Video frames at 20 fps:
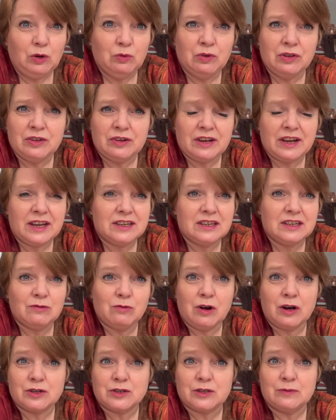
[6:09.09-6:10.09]
whether I had
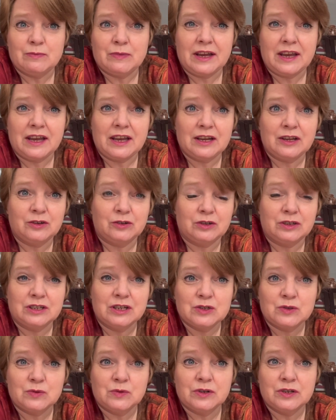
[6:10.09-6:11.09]
to wash them by hand or a
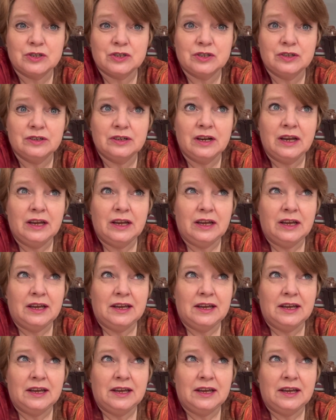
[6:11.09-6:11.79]
dishwasher.